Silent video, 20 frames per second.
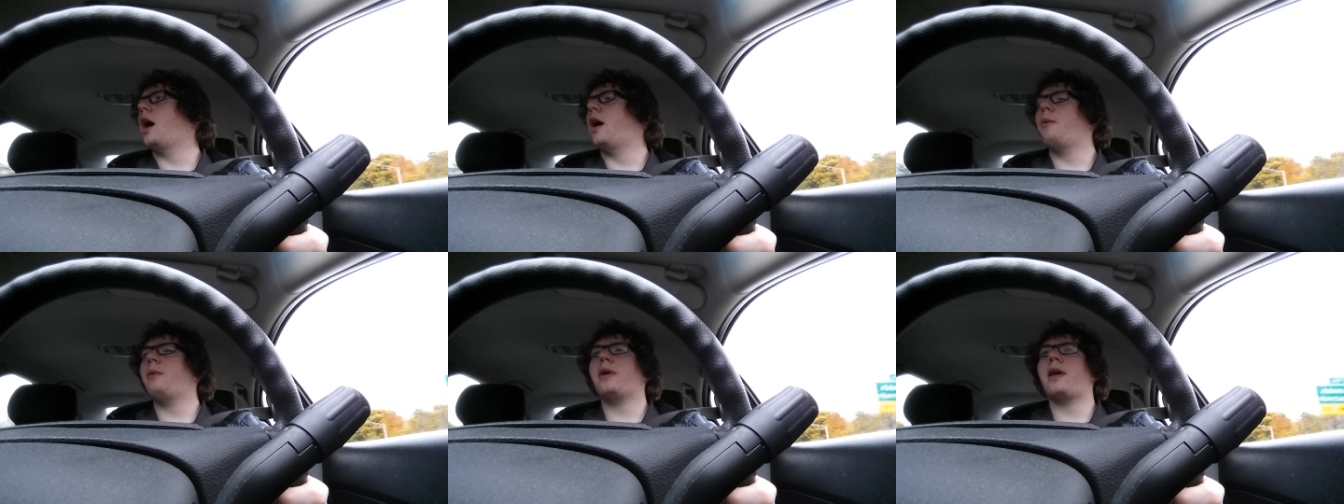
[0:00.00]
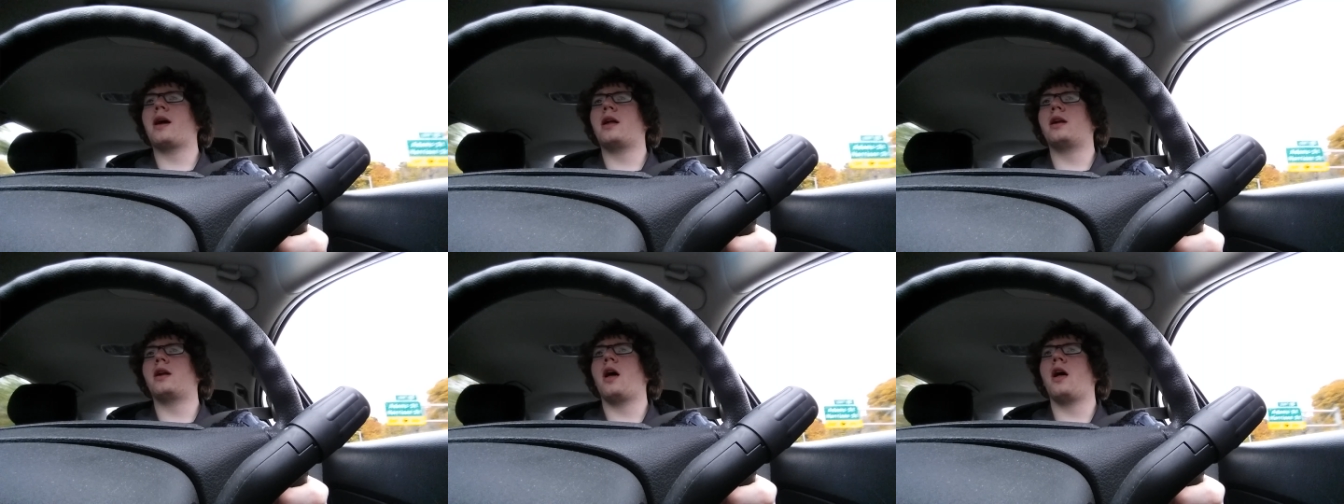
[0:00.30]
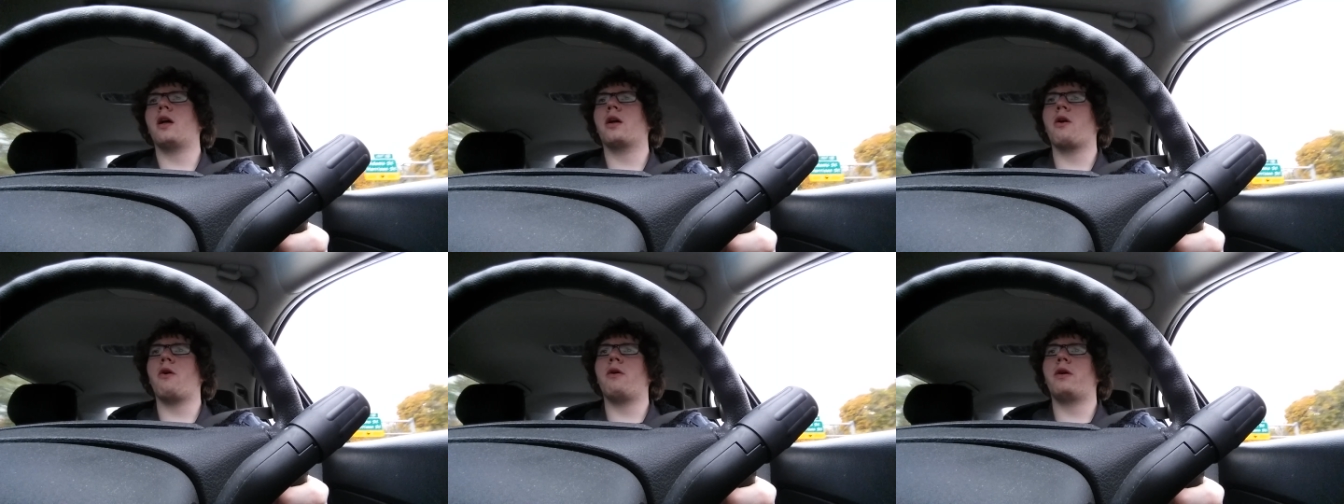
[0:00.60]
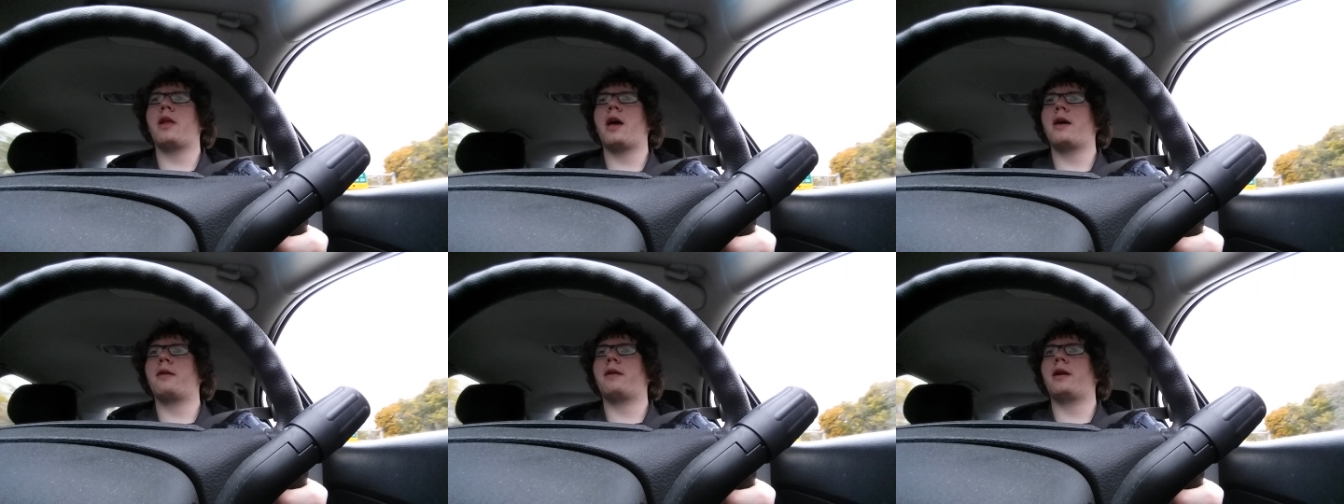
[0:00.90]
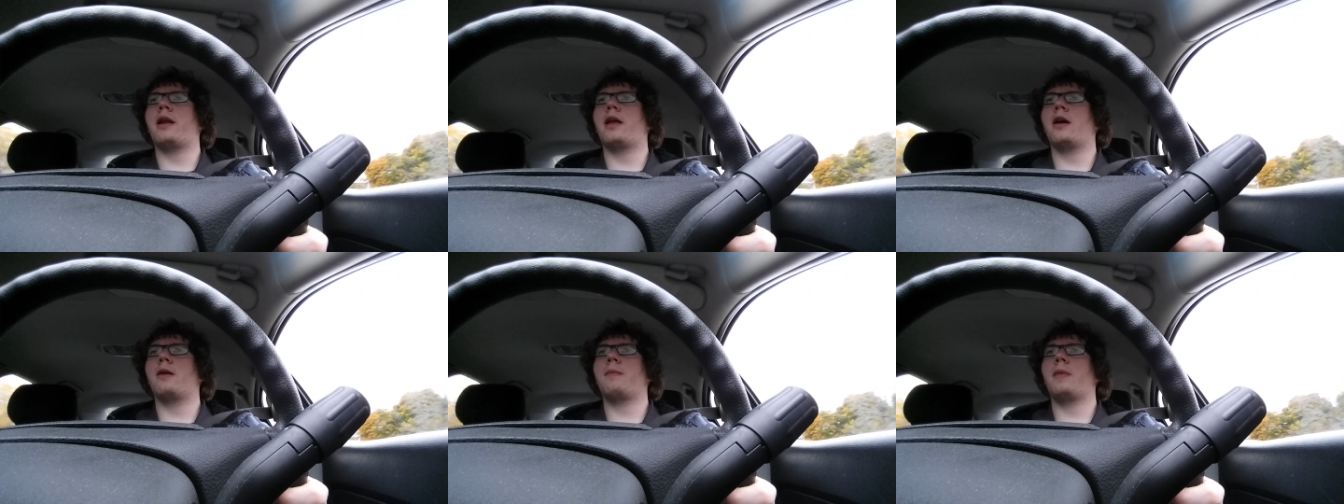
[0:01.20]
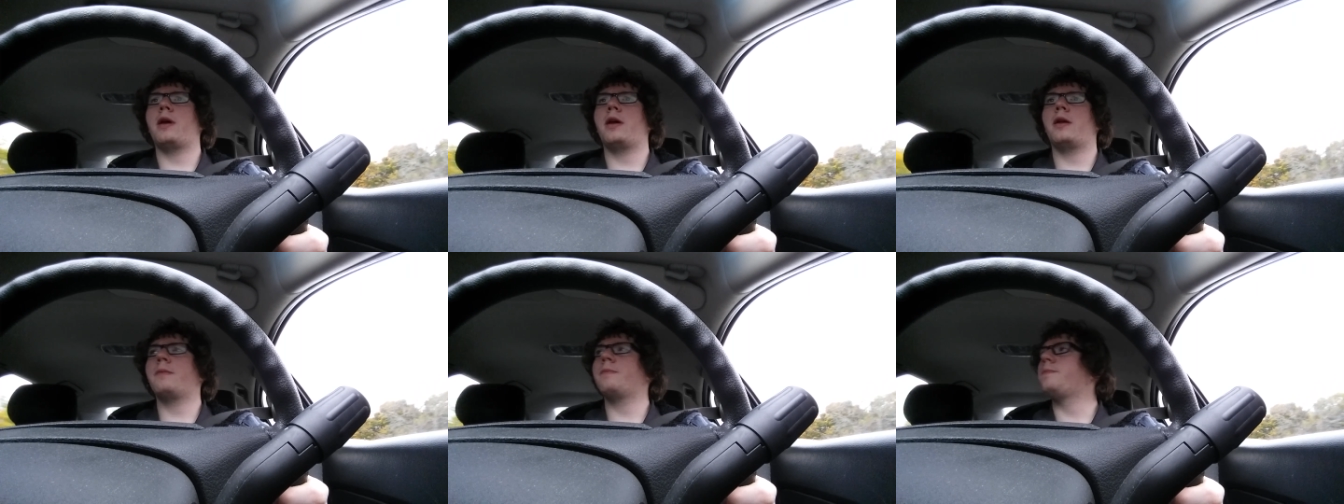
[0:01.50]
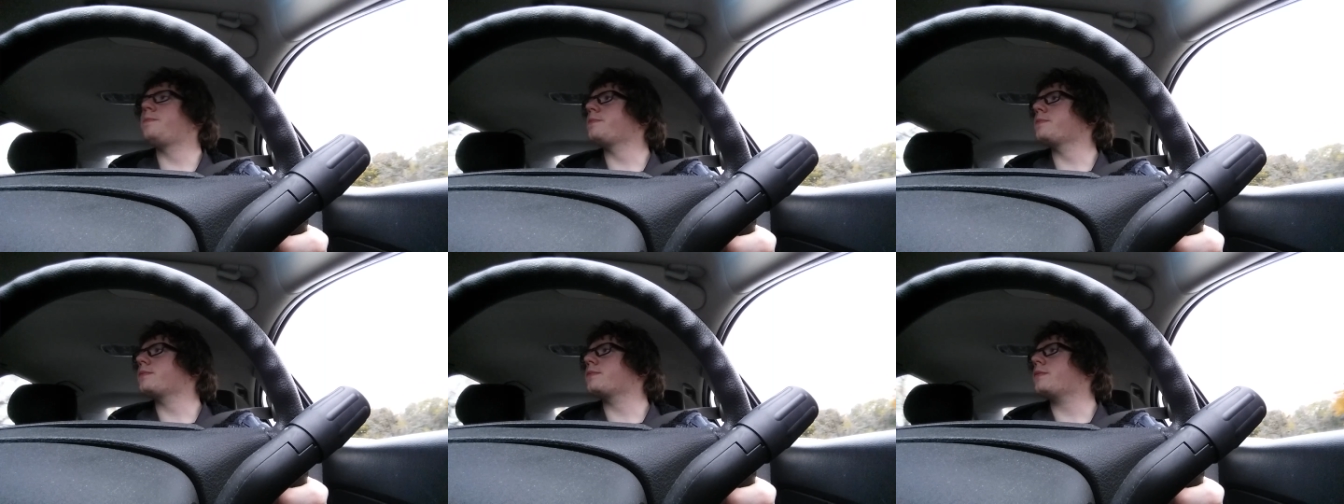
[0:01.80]
Uh, we got it all going on right now,
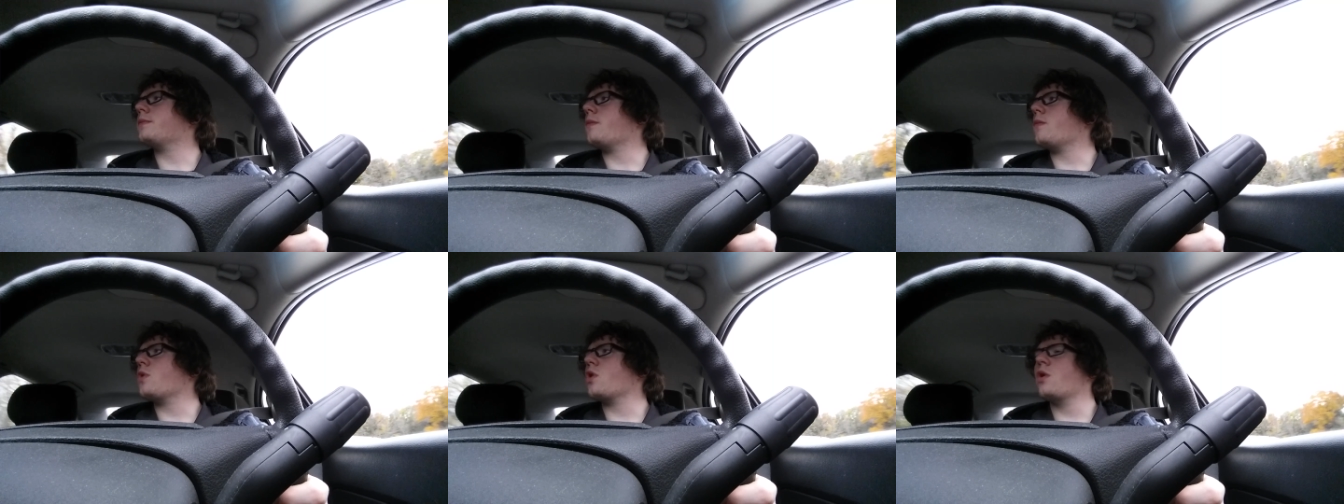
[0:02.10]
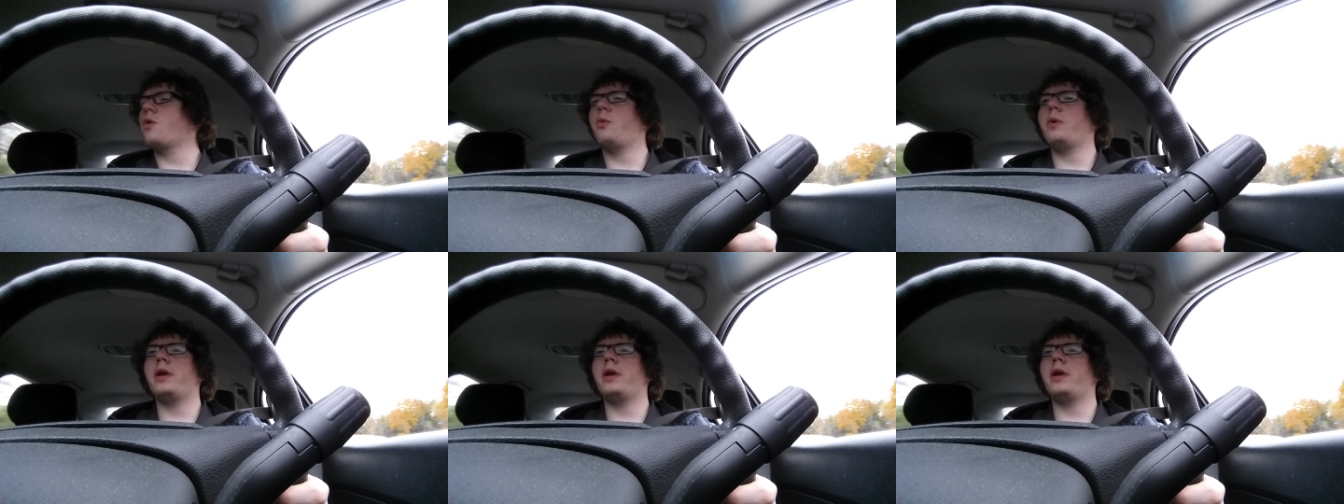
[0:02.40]
man.